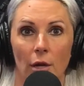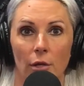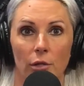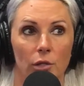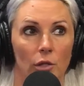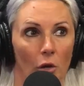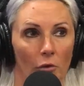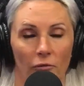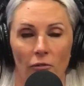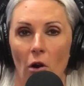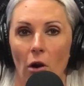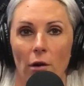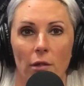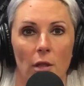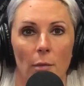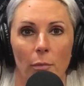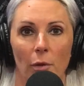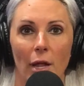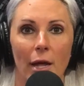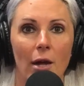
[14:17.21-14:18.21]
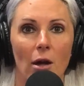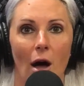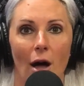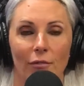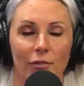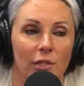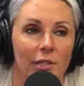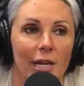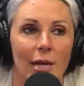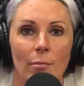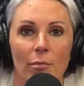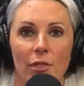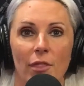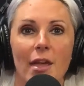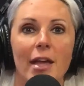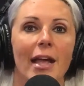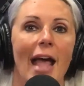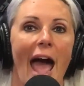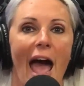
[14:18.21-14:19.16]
so far in the playoffs. Same thing.